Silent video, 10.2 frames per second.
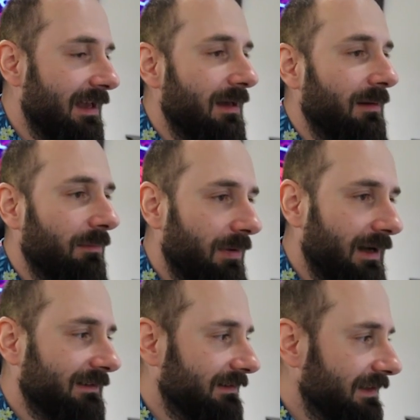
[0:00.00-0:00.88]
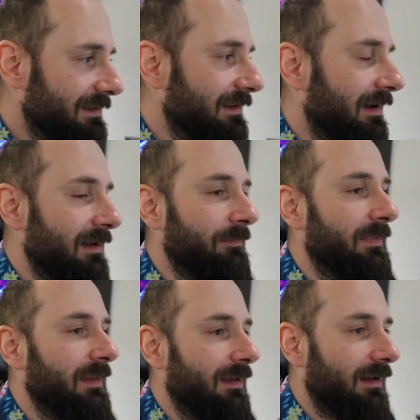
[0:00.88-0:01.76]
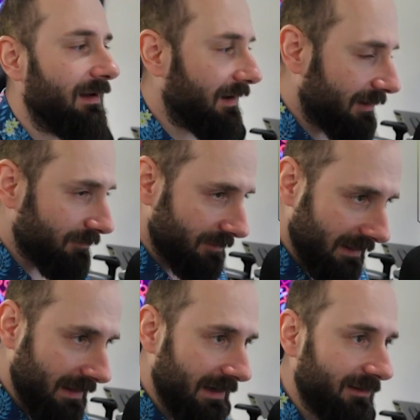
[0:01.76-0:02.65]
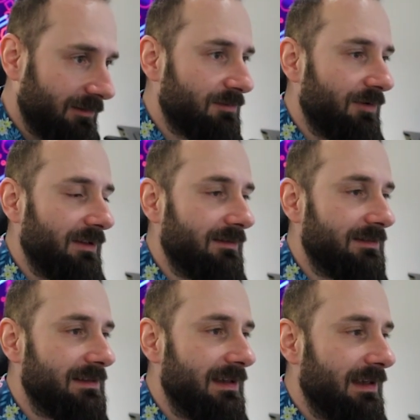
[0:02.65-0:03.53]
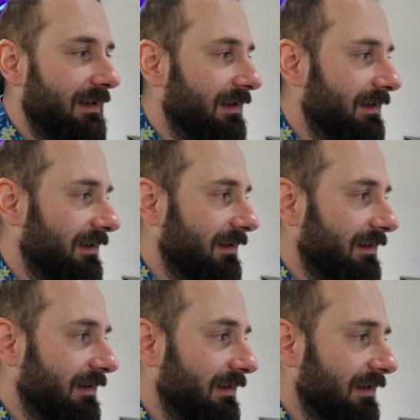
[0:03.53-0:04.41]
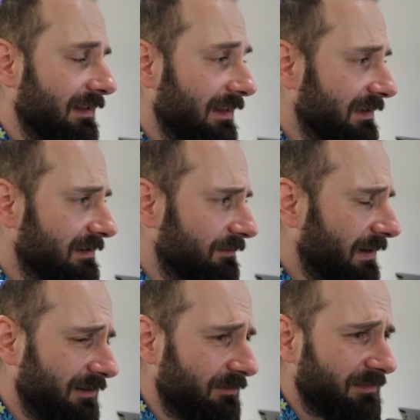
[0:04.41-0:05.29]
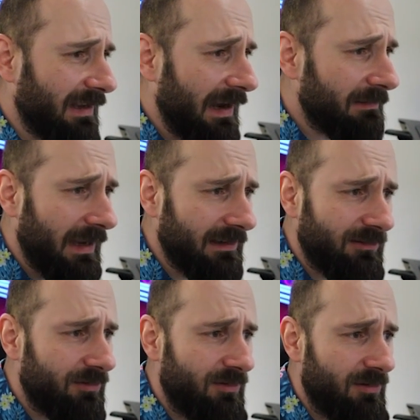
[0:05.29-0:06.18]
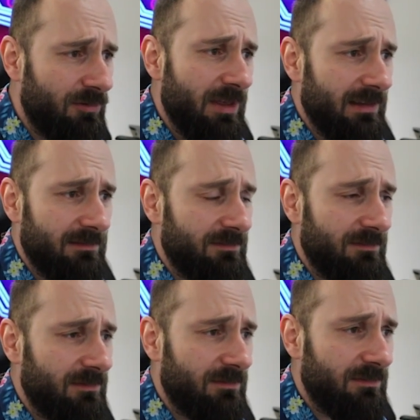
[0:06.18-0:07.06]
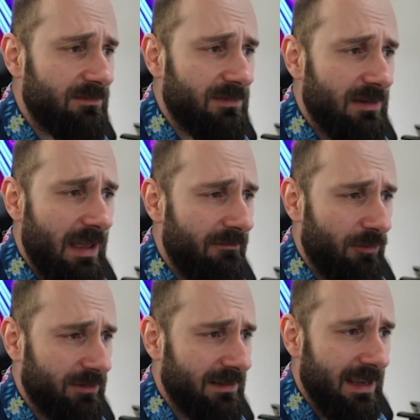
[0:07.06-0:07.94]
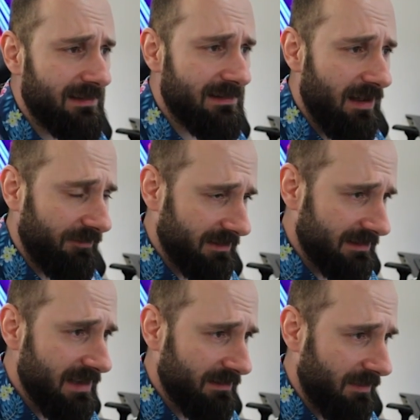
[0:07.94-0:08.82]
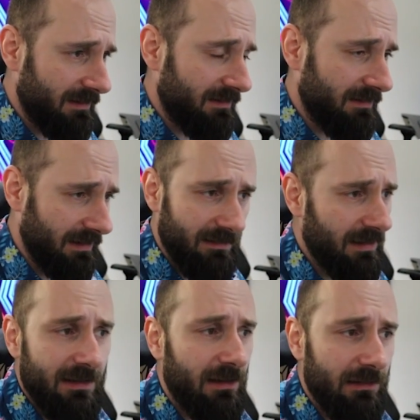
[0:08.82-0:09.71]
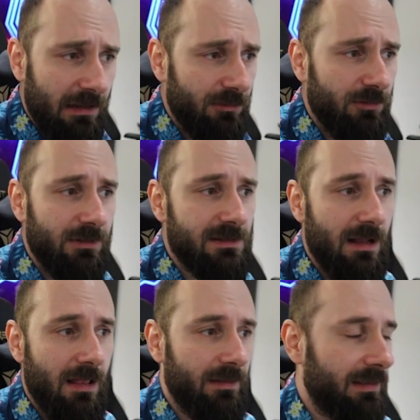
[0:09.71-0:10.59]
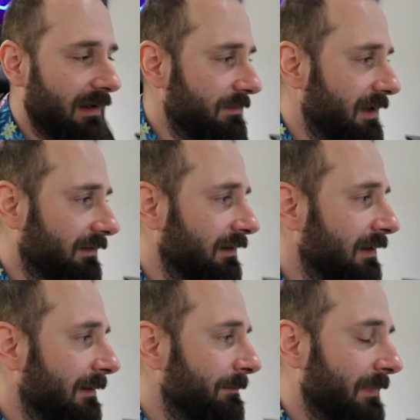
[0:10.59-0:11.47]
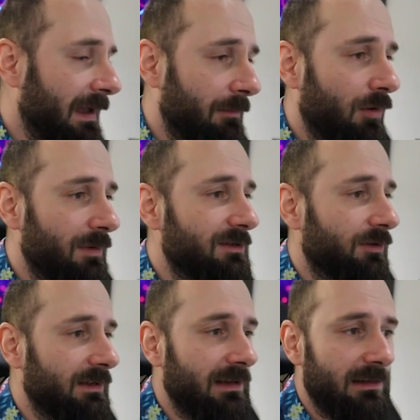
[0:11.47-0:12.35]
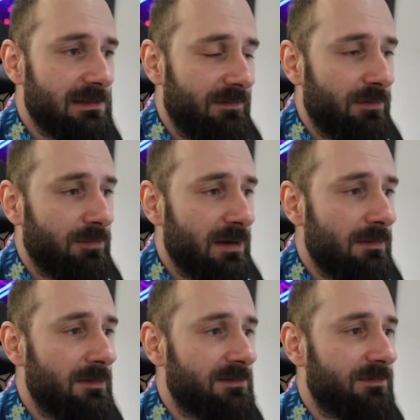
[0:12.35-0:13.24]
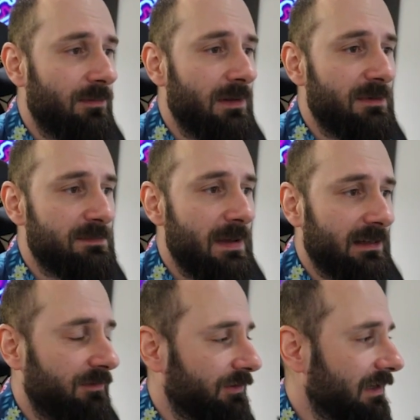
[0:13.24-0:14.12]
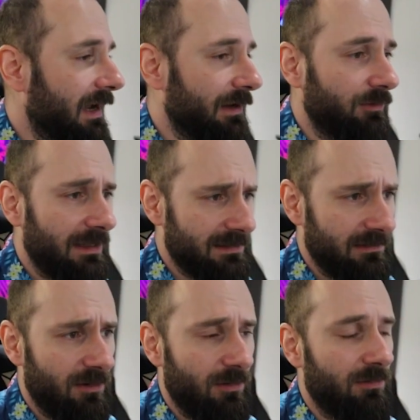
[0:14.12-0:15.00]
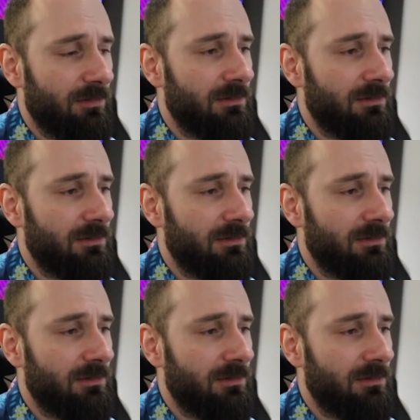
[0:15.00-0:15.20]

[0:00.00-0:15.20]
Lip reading: But this time I really like those models, and like I don't know the 40k stuff. This is not my, like, I tell you this a lot. I'm always looking at the stuff from Gremlins from the perspective of the guy who doesn't know